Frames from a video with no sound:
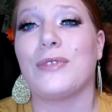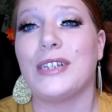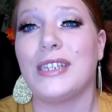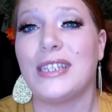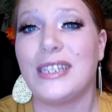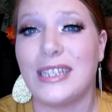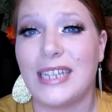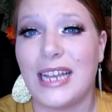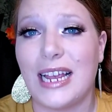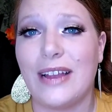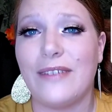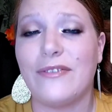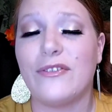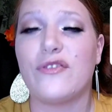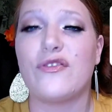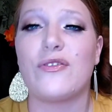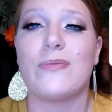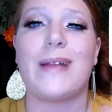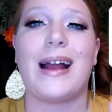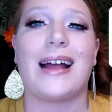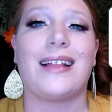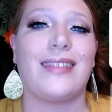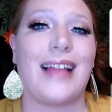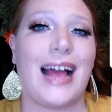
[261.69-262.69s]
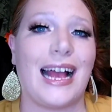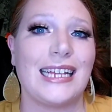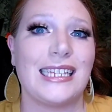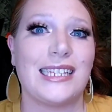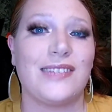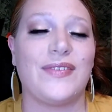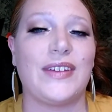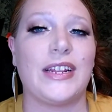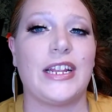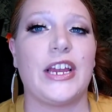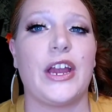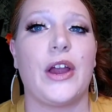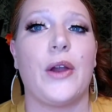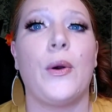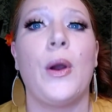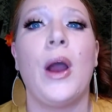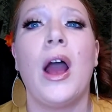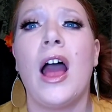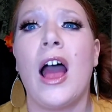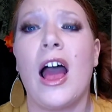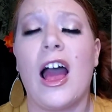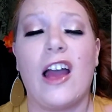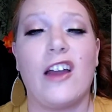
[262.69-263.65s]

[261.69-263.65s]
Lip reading: received from my last video